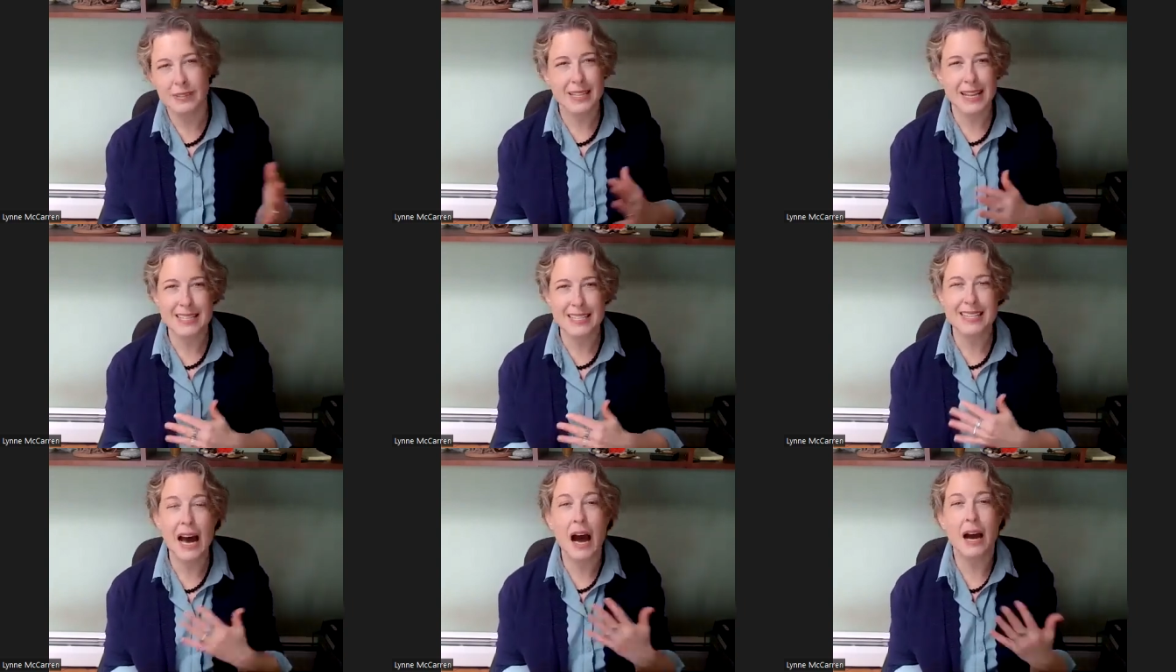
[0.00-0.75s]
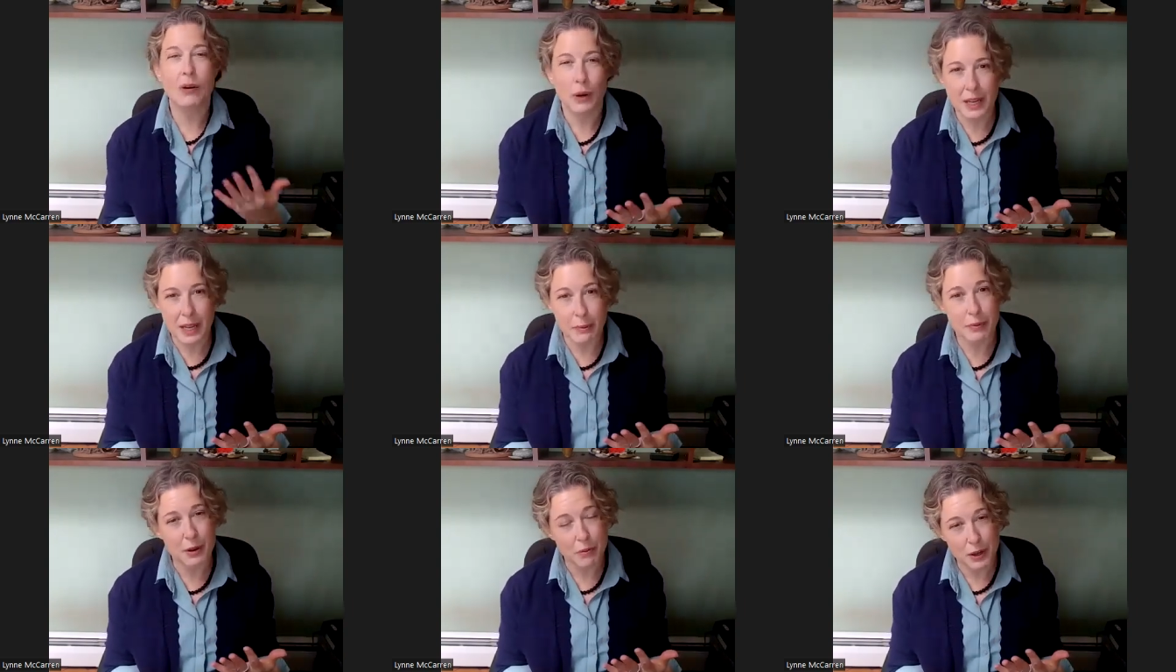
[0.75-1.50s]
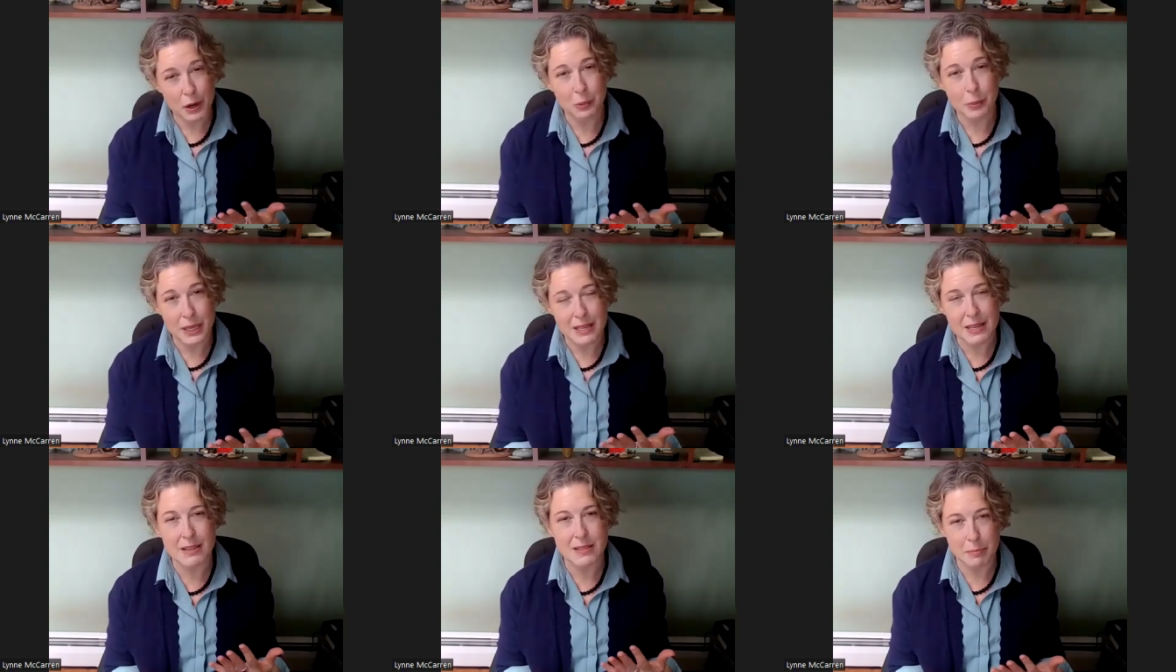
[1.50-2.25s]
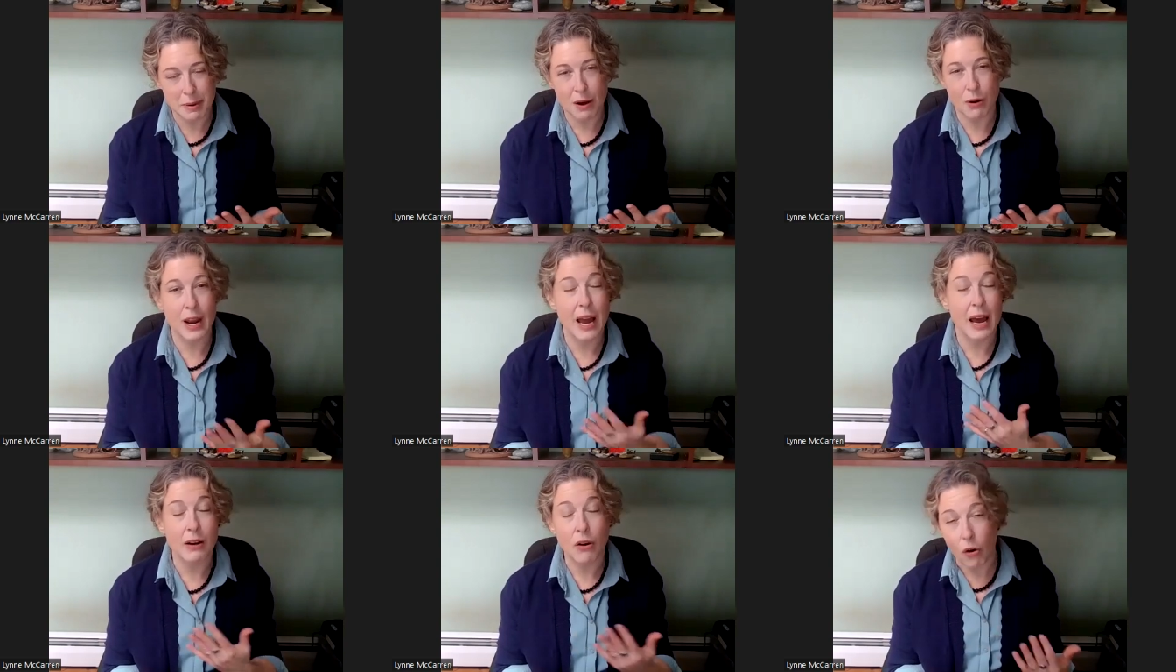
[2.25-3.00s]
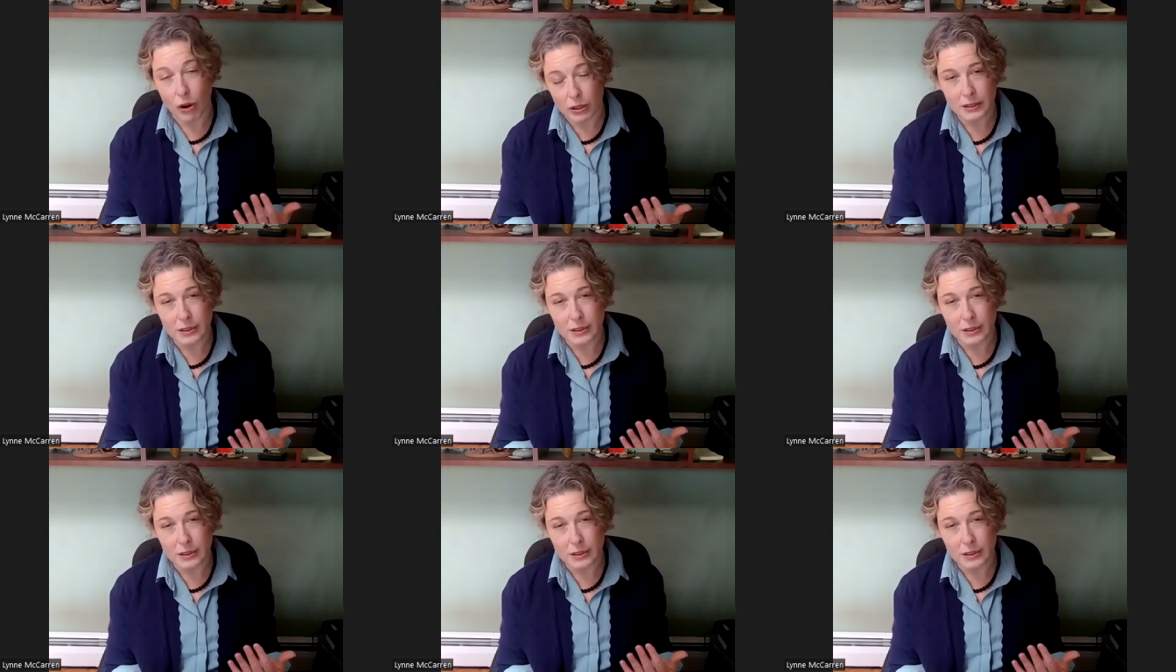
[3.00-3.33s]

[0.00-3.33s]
That's not what hypnotherapy is about at all.